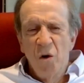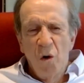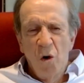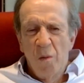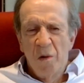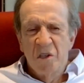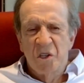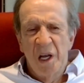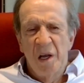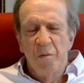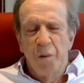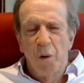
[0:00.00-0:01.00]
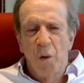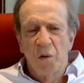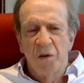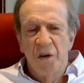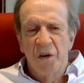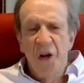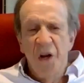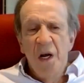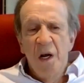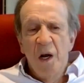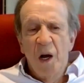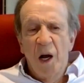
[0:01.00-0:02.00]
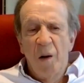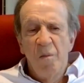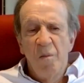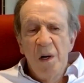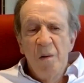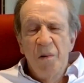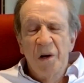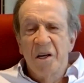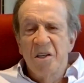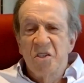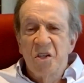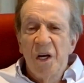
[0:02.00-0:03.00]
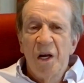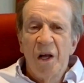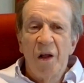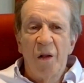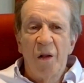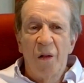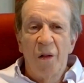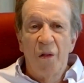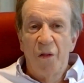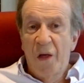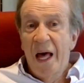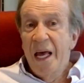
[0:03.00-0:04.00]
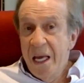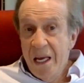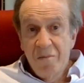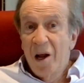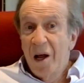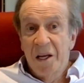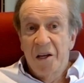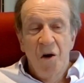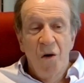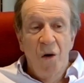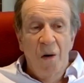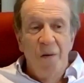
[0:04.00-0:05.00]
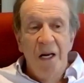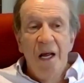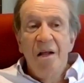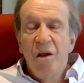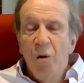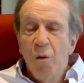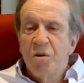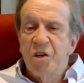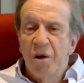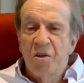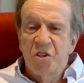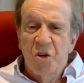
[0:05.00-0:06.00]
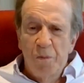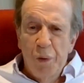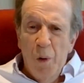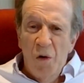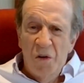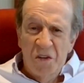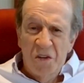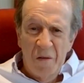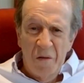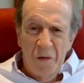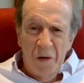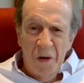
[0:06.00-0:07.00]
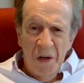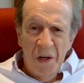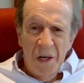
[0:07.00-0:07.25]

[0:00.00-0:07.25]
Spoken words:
Enormously important. Because they, like you, I mean, they're also supportive.